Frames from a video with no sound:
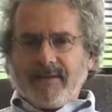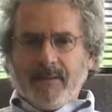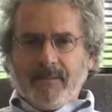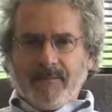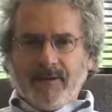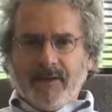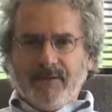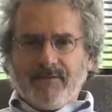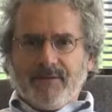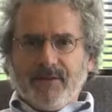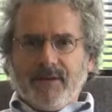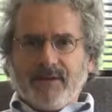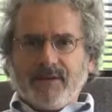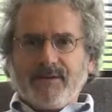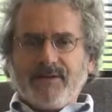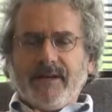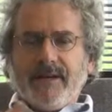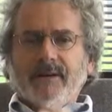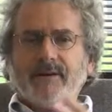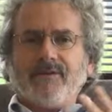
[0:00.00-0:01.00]
something for
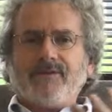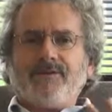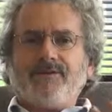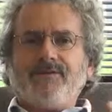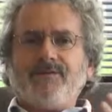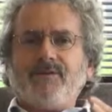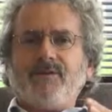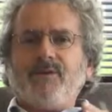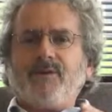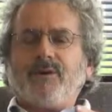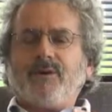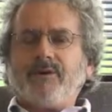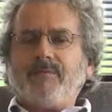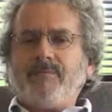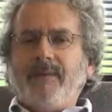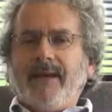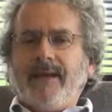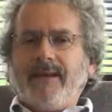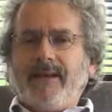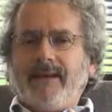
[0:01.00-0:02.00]
yourself, you could
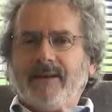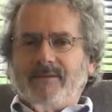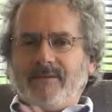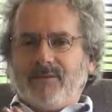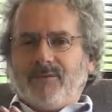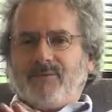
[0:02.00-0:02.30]
make it